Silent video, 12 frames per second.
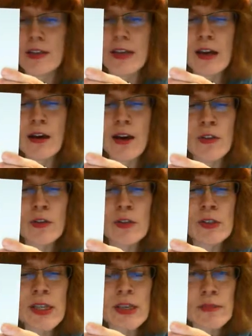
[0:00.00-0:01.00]
the author
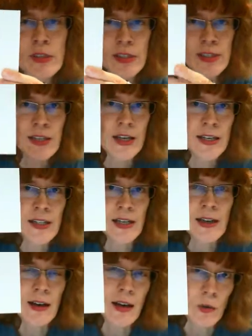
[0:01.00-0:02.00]
leaves this
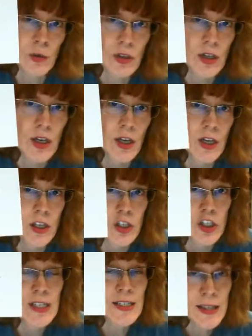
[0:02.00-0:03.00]
idea out.
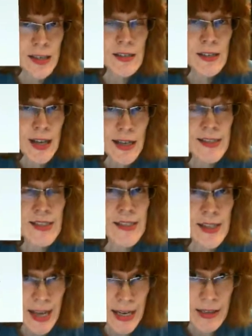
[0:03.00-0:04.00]
She does not
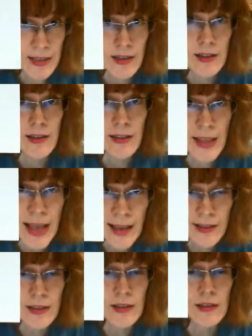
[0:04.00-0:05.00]
state
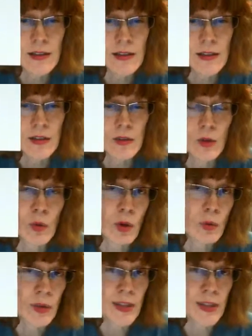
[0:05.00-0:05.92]
that, well, what would